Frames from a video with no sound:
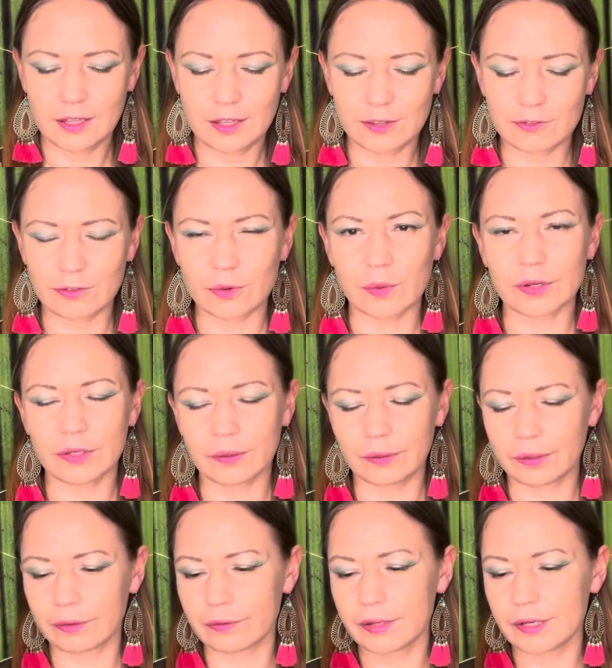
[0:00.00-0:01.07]
For your
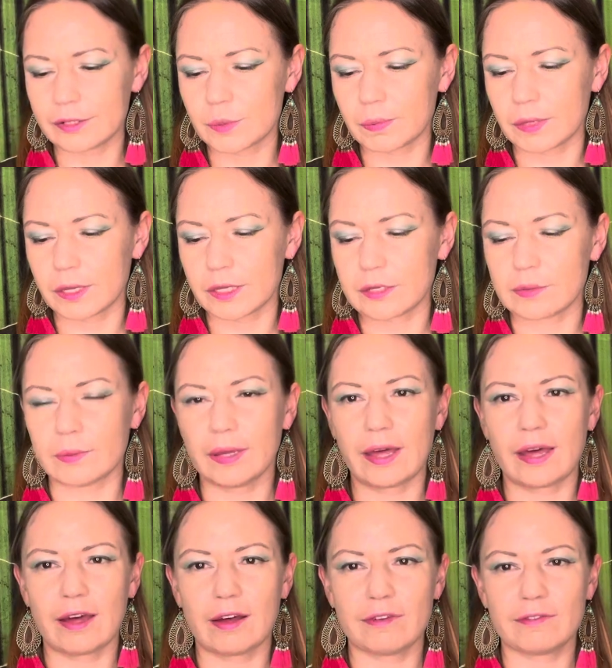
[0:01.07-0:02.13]
career space, we
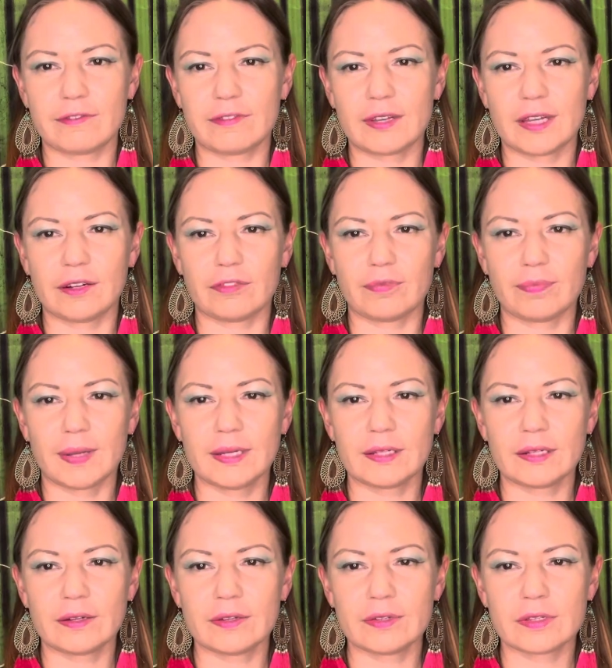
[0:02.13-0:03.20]
have Eight of
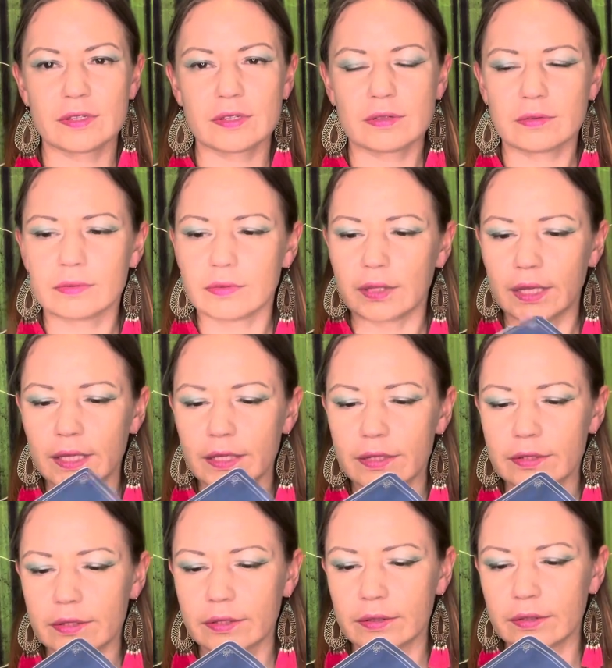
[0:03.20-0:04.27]
Pentacles.
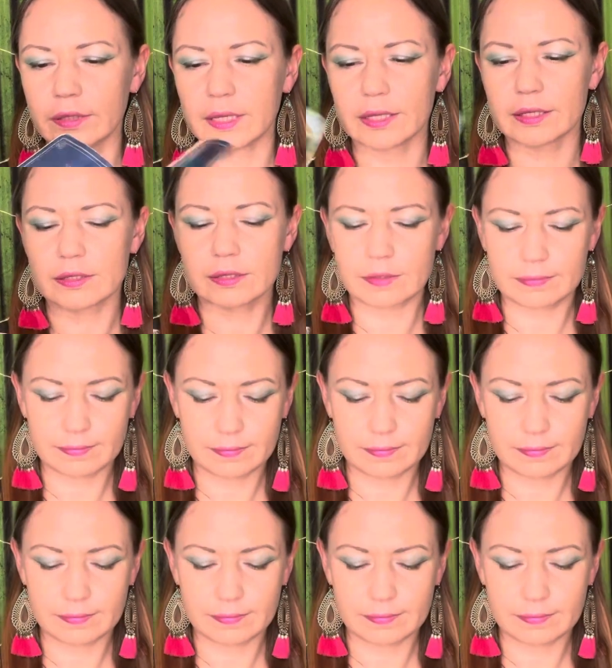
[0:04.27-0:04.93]
Eight, yes.